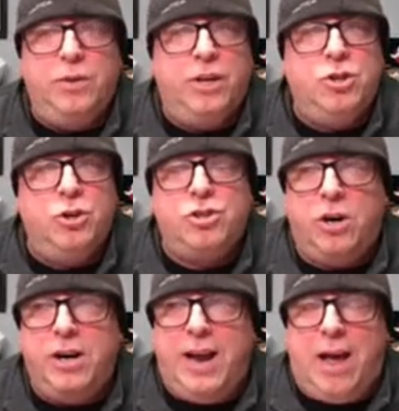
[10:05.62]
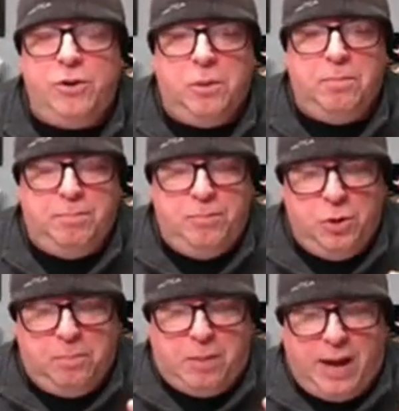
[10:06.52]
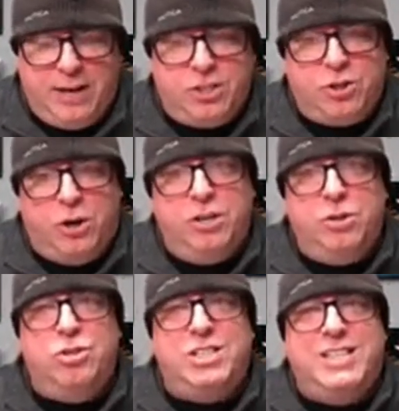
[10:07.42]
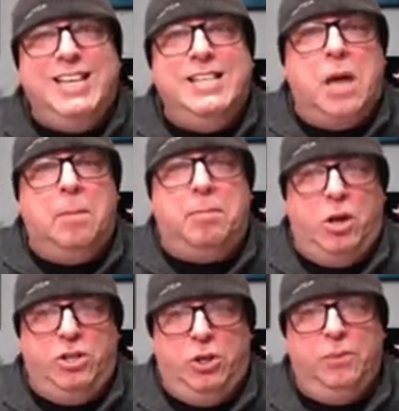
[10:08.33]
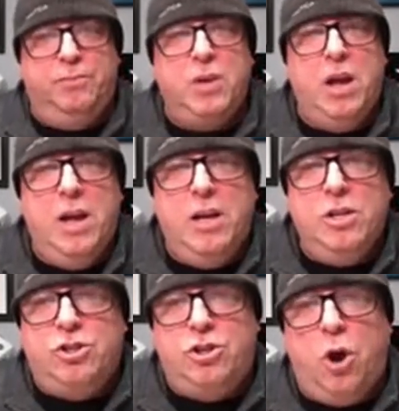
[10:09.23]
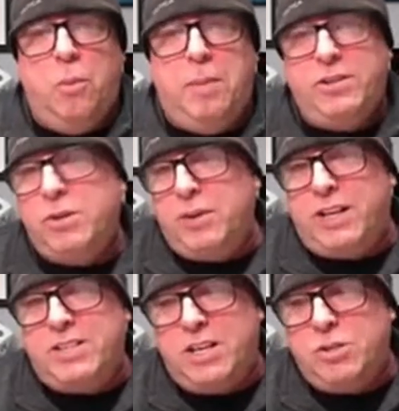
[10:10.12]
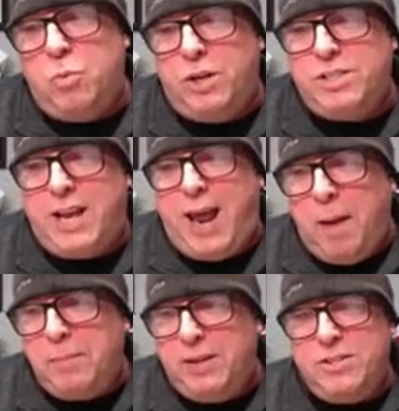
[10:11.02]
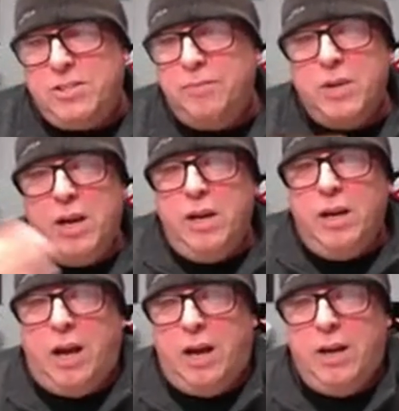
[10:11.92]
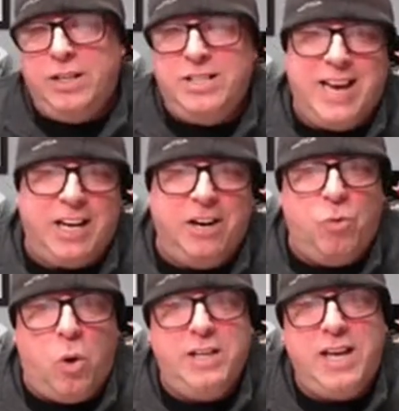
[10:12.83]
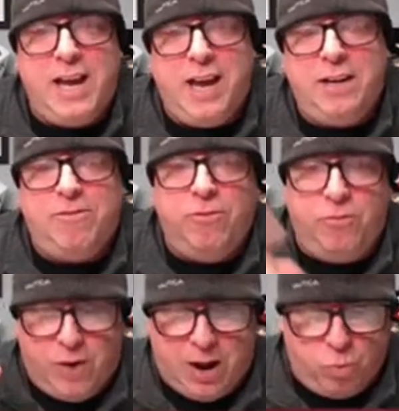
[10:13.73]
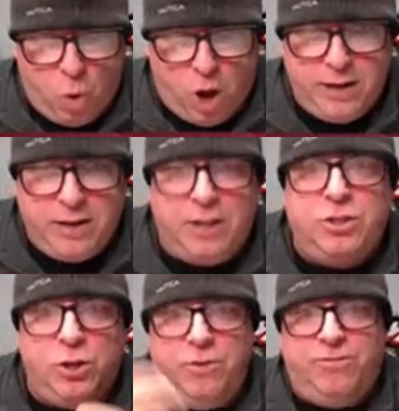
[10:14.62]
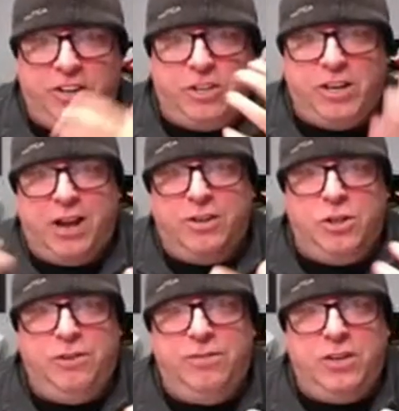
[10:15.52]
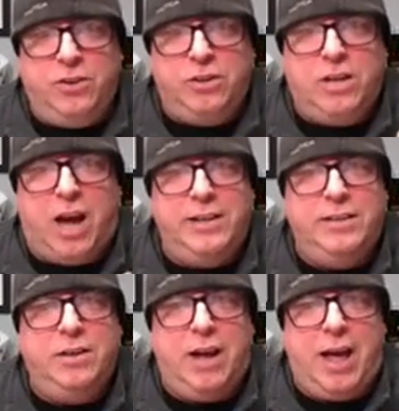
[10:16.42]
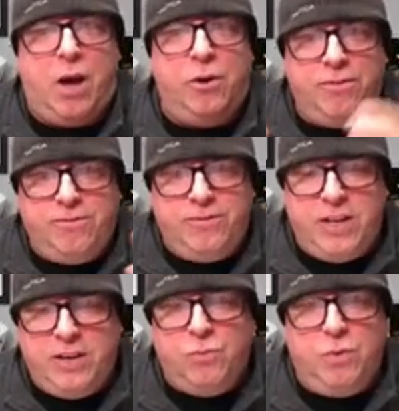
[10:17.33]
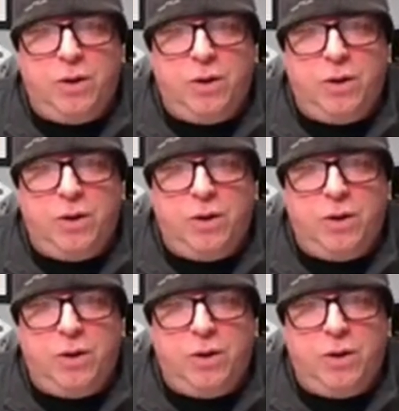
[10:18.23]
that you're starting now. Your body is starting to seize up on you. So basically, what that says, once that happens, it's -1 to hit round 1 until you figure it out. Until you've either gotten out of the